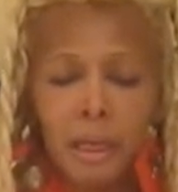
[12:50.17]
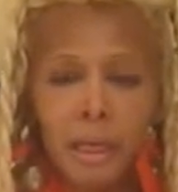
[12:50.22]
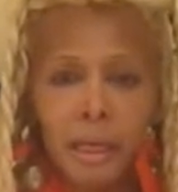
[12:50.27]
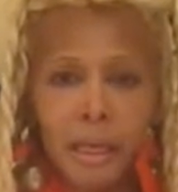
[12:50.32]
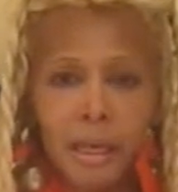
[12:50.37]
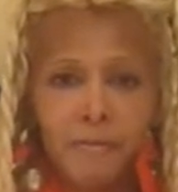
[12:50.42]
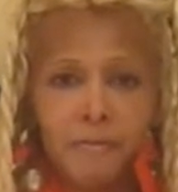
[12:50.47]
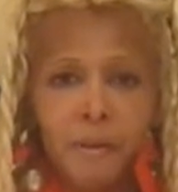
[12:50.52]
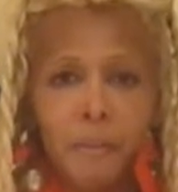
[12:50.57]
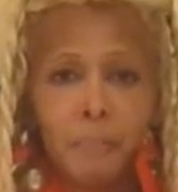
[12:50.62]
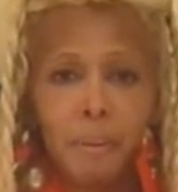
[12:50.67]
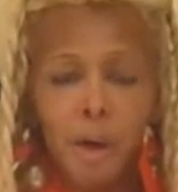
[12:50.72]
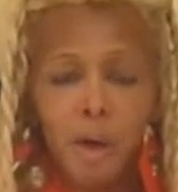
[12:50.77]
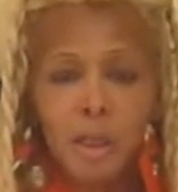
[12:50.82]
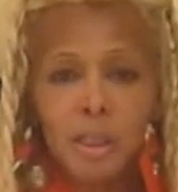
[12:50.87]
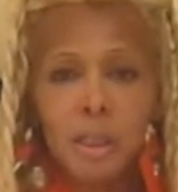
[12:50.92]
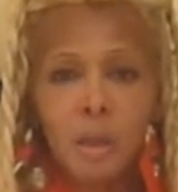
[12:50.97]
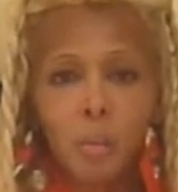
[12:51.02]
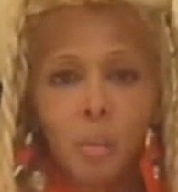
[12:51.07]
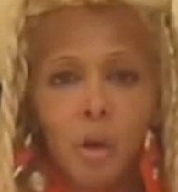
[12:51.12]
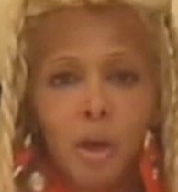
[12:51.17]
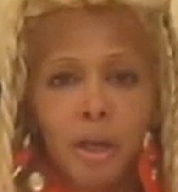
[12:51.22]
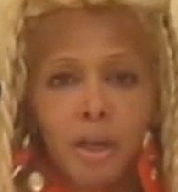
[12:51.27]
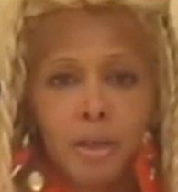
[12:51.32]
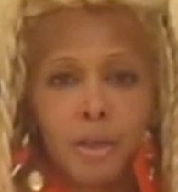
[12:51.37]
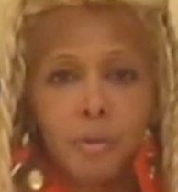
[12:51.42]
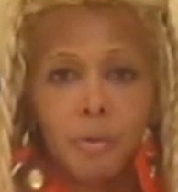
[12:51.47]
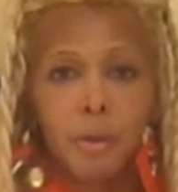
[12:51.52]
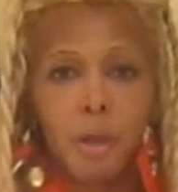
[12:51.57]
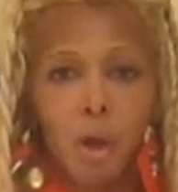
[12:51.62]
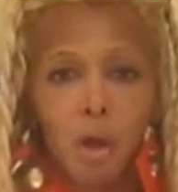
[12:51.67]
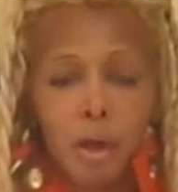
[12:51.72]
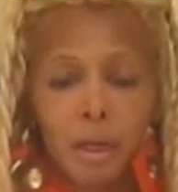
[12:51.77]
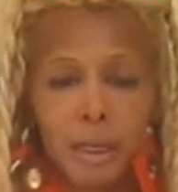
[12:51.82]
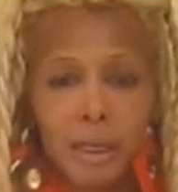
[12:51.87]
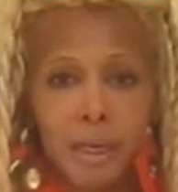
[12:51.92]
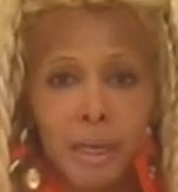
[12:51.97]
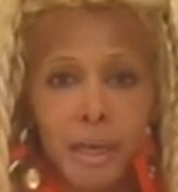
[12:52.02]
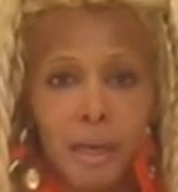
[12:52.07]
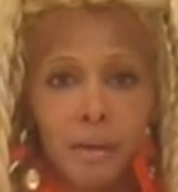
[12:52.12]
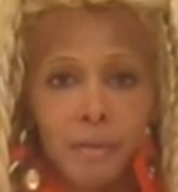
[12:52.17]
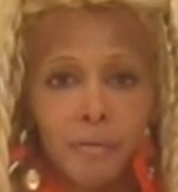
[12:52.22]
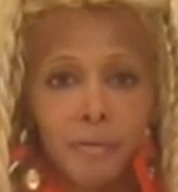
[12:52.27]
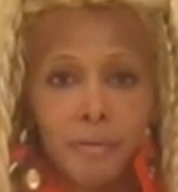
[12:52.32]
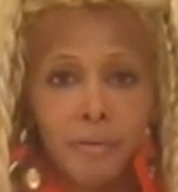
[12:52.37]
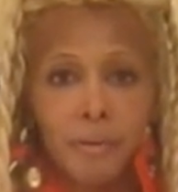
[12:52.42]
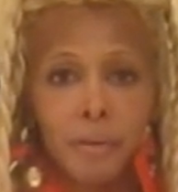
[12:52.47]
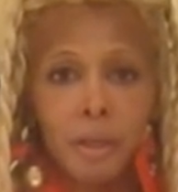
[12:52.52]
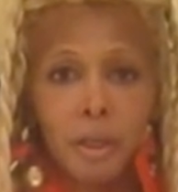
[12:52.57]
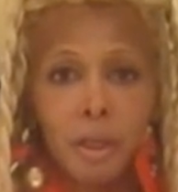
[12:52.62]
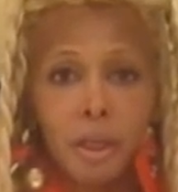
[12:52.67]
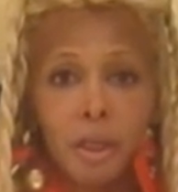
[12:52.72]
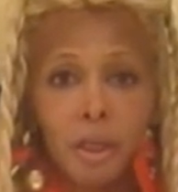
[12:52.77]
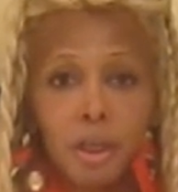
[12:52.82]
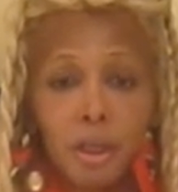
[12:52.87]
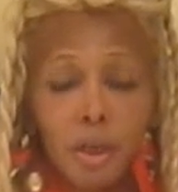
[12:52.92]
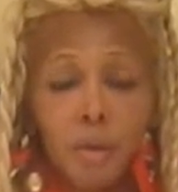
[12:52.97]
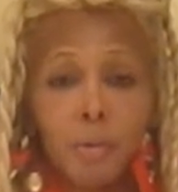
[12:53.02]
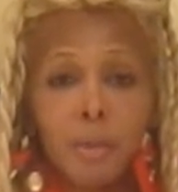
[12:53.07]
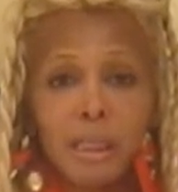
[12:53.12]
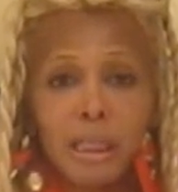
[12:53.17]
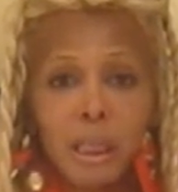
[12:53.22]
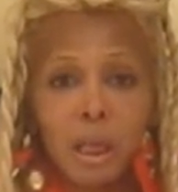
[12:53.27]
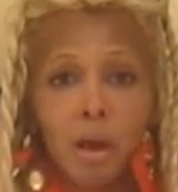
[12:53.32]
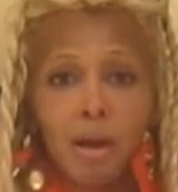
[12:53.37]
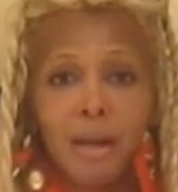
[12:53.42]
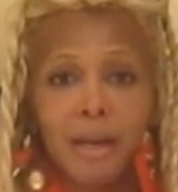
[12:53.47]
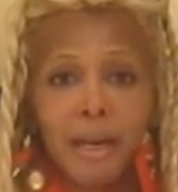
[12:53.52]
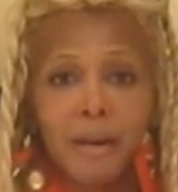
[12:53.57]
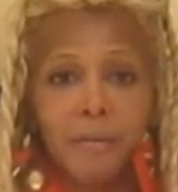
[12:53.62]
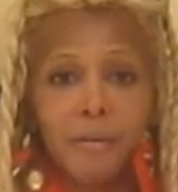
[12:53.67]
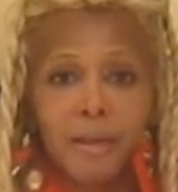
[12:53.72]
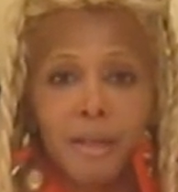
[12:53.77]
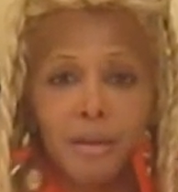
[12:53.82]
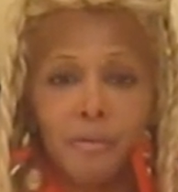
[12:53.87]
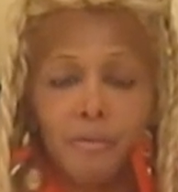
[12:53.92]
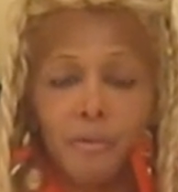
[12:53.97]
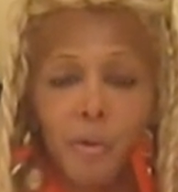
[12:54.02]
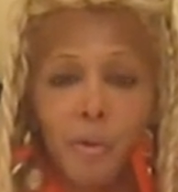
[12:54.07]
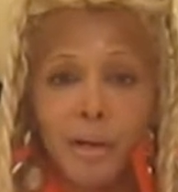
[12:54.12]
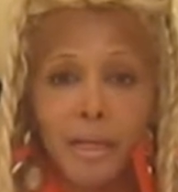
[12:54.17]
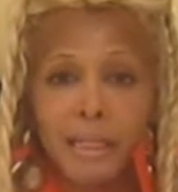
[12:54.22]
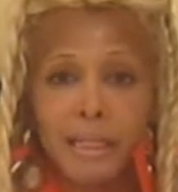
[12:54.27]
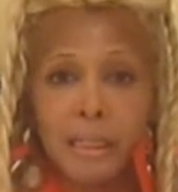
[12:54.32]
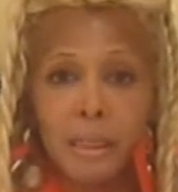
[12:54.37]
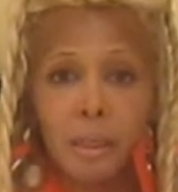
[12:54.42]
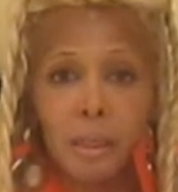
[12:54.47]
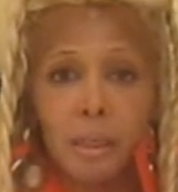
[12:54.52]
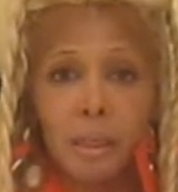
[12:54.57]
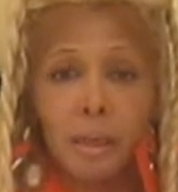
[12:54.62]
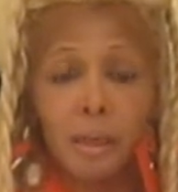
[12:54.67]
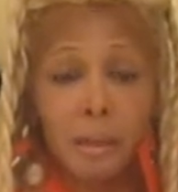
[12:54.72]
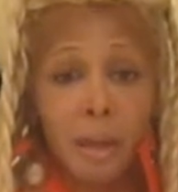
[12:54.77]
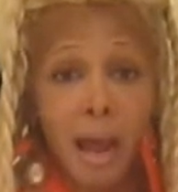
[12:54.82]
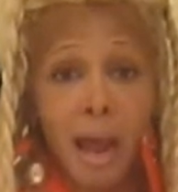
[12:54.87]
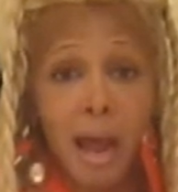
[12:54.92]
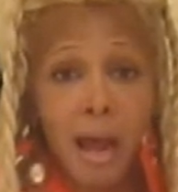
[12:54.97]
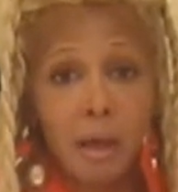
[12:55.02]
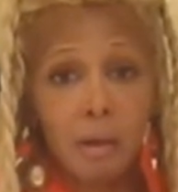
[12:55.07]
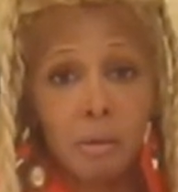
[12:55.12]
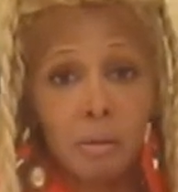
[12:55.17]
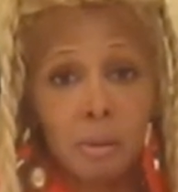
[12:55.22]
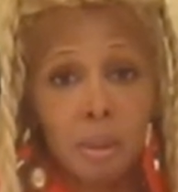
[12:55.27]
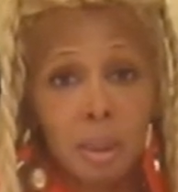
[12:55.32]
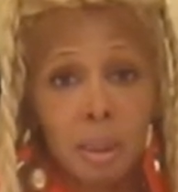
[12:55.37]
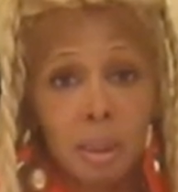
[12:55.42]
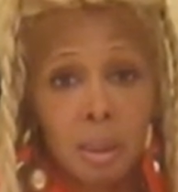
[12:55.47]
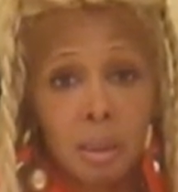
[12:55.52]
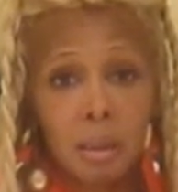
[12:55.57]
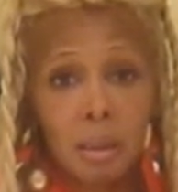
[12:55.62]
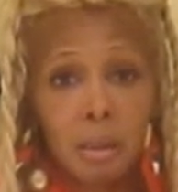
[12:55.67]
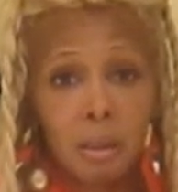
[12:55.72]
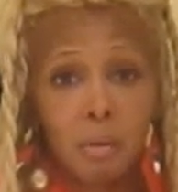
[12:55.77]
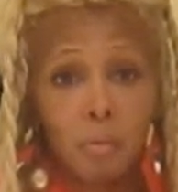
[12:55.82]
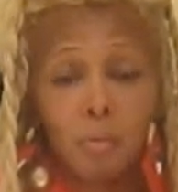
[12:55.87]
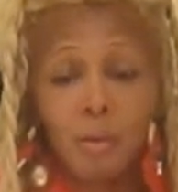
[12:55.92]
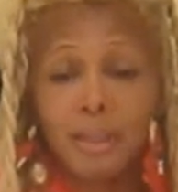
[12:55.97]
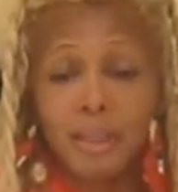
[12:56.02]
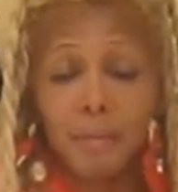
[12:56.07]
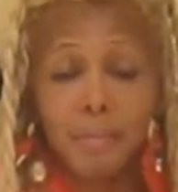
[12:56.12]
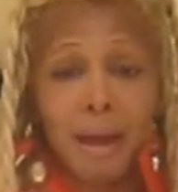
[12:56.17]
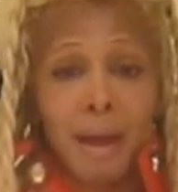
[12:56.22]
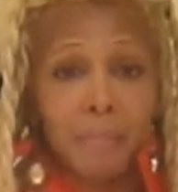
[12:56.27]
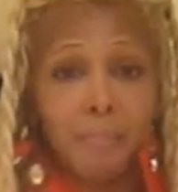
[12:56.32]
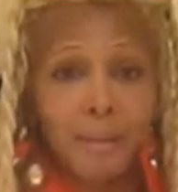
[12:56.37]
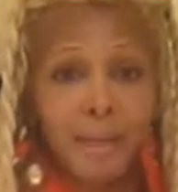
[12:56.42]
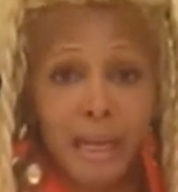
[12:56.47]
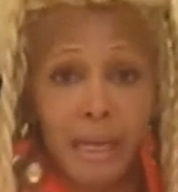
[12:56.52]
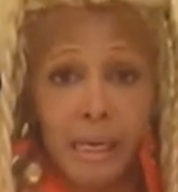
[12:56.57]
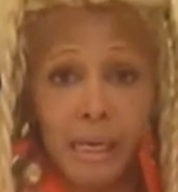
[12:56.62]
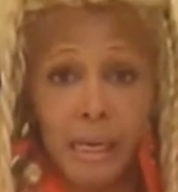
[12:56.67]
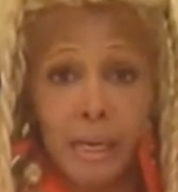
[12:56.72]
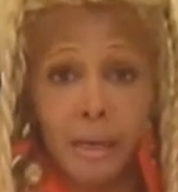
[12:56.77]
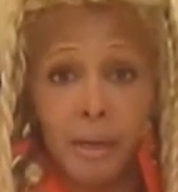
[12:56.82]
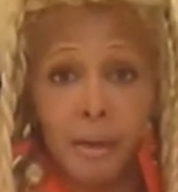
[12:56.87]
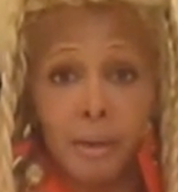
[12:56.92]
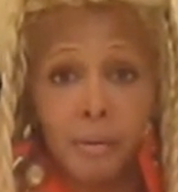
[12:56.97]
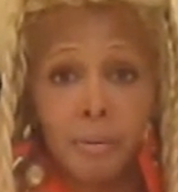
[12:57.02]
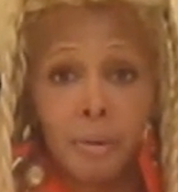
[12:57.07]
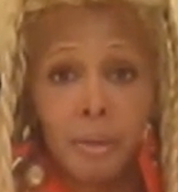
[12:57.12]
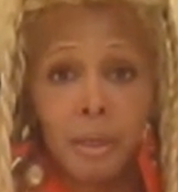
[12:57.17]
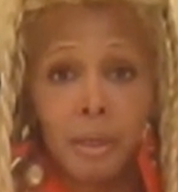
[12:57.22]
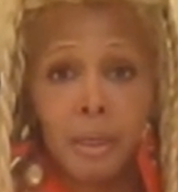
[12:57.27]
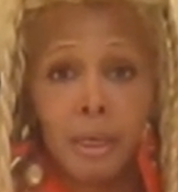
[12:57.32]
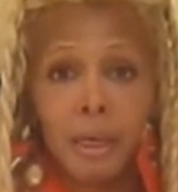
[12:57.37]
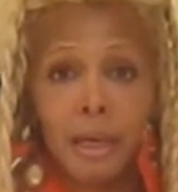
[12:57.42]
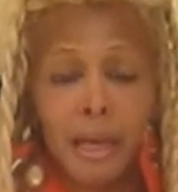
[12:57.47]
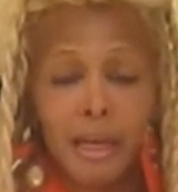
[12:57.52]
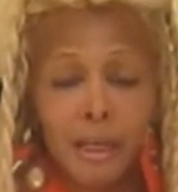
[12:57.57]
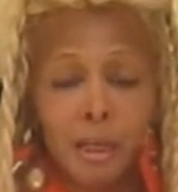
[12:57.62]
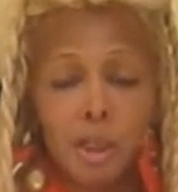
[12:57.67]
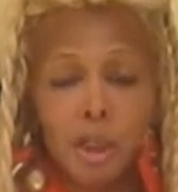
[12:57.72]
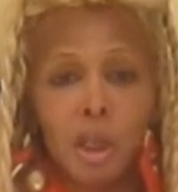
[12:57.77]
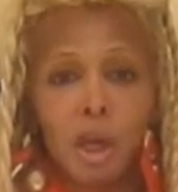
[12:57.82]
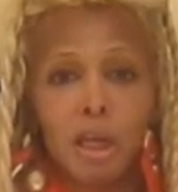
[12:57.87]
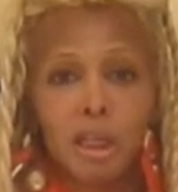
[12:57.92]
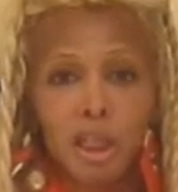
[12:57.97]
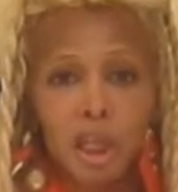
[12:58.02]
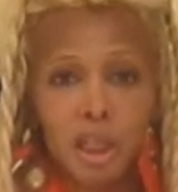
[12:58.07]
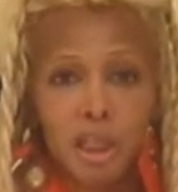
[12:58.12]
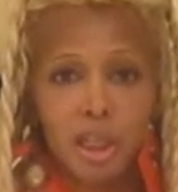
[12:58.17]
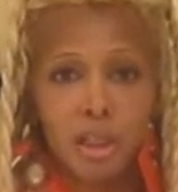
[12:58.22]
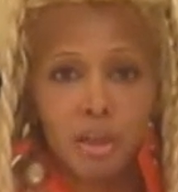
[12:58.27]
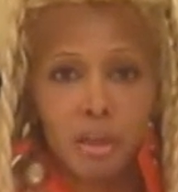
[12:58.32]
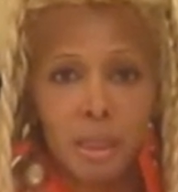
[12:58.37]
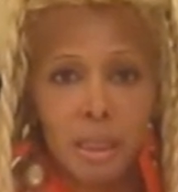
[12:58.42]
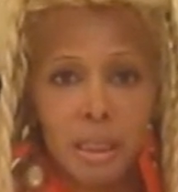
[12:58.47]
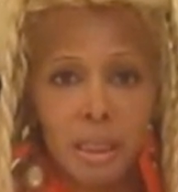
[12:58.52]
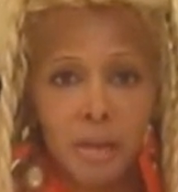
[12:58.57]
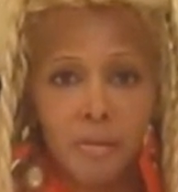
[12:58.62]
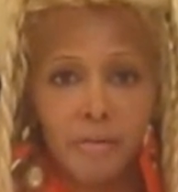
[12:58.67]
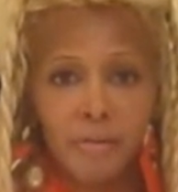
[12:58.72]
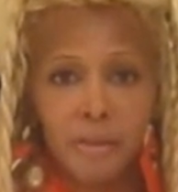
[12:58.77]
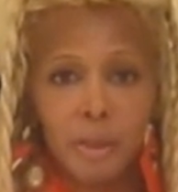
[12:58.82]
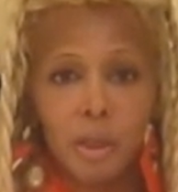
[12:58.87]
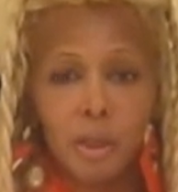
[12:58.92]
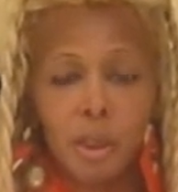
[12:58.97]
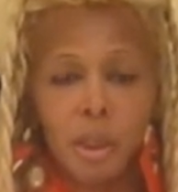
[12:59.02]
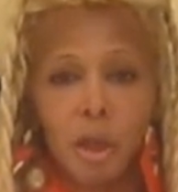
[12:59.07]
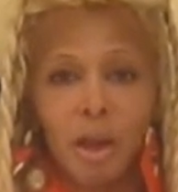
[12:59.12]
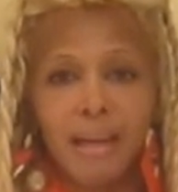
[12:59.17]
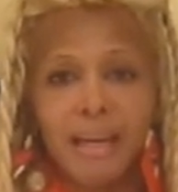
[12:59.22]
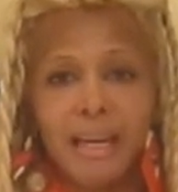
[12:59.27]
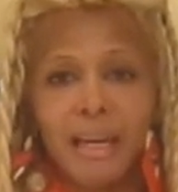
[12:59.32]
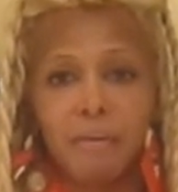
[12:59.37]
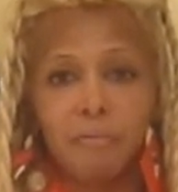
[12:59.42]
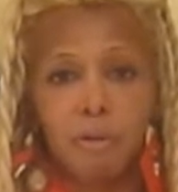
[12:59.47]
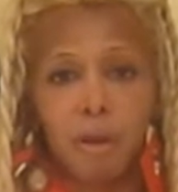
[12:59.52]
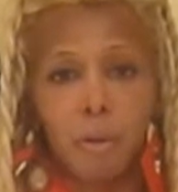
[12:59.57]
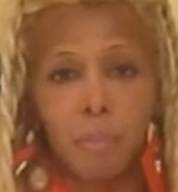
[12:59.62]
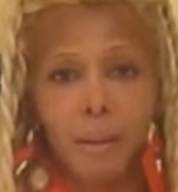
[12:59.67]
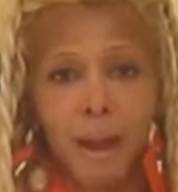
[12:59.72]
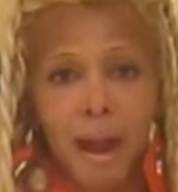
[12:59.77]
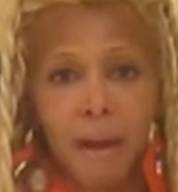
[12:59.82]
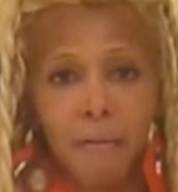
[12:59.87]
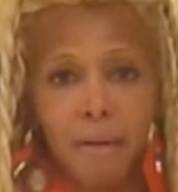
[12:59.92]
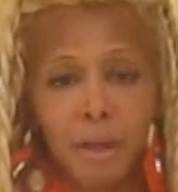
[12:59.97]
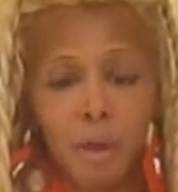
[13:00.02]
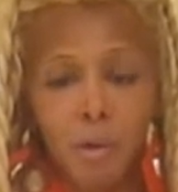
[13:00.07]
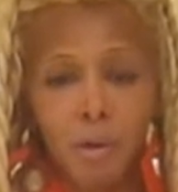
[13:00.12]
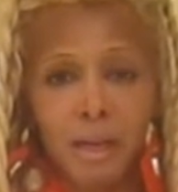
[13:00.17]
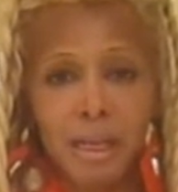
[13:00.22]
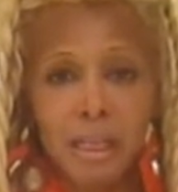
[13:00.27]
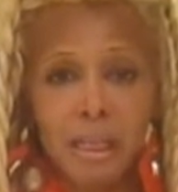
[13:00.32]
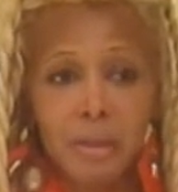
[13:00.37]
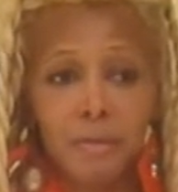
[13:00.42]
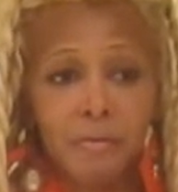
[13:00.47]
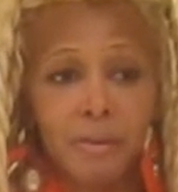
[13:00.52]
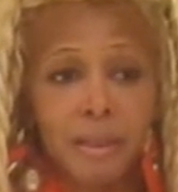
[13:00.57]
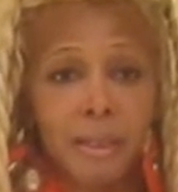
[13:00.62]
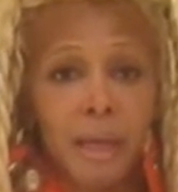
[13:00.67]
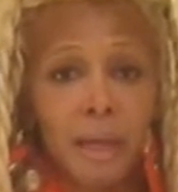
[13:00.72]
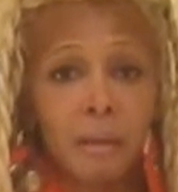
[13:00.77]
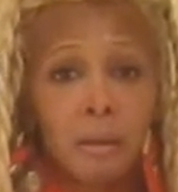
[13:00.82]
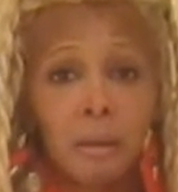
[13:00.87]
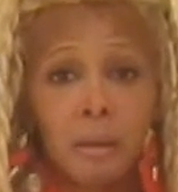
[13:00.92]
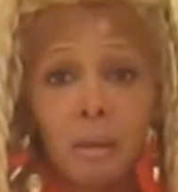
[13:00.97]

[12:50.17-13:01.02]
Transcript: If a person worked with you long enough, you will start hearing their voice in the house with them out being there and you start judging yourself. You start getting real paranoid and stuff like that.